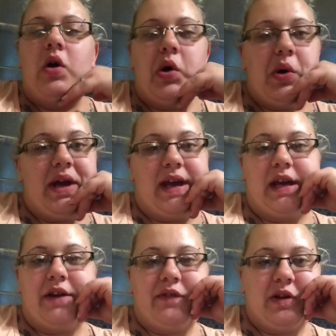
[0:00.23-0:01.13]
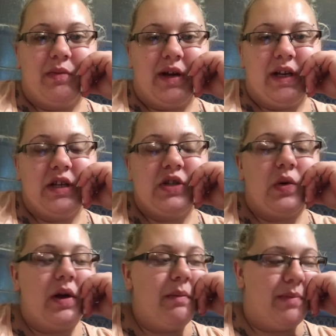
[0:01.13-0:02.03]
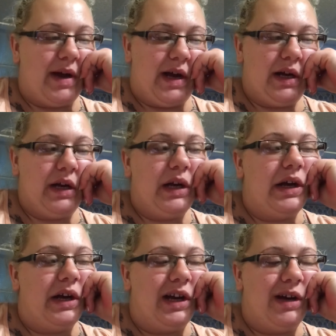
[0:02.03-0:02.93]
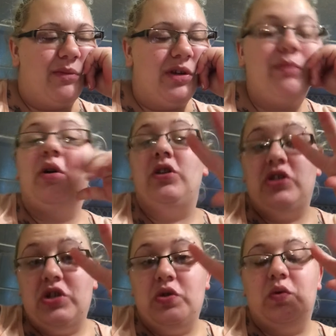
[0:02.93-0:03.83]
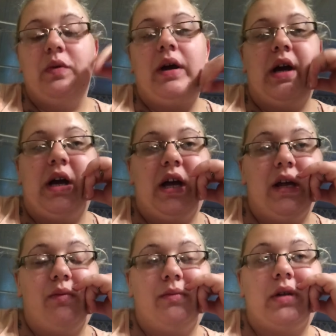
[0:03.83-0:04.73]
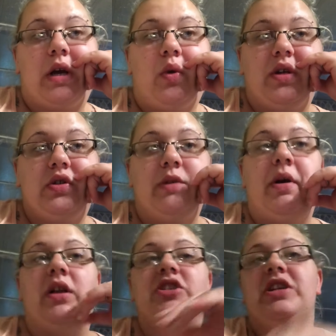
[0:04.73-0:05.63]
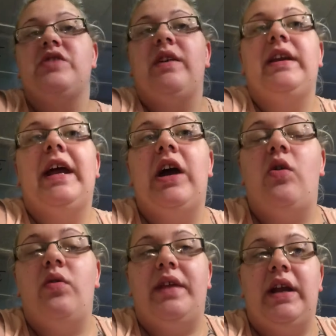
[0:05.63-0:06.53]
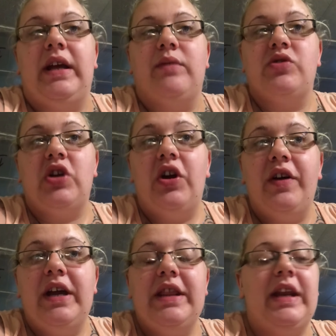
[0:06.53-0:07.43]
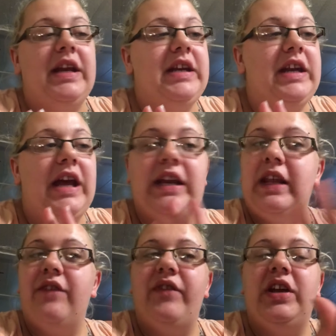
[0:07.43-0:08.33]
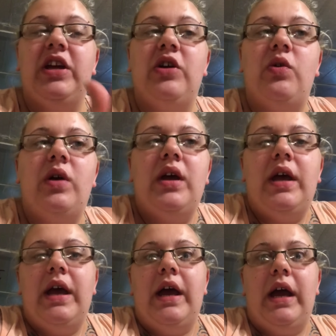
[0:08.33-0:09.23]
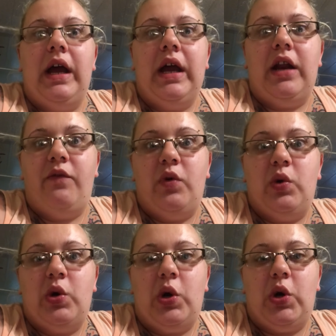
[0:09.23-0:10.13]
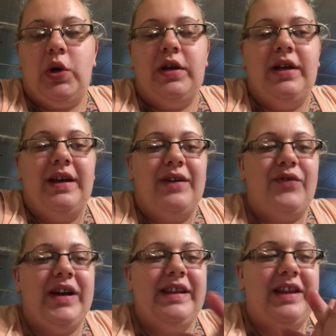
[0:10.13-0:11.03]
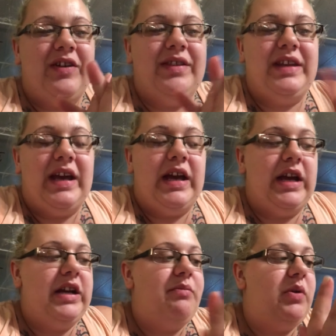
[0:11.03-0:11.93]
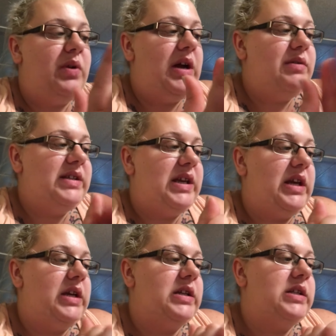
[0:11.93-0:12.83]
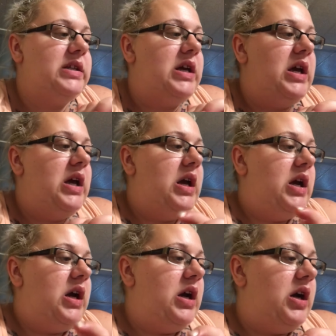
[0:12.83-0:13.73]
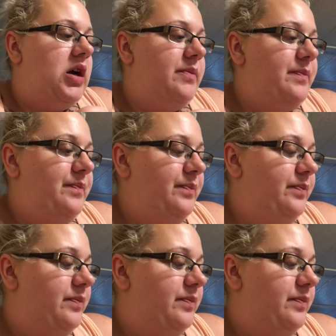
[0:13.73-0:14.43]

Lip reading: Okay, everybody, so I'm back with part two. I am going to apologize right now that I am sorry that I didn't end that video. I got a phone call right there at the end, but what I was saying is, um,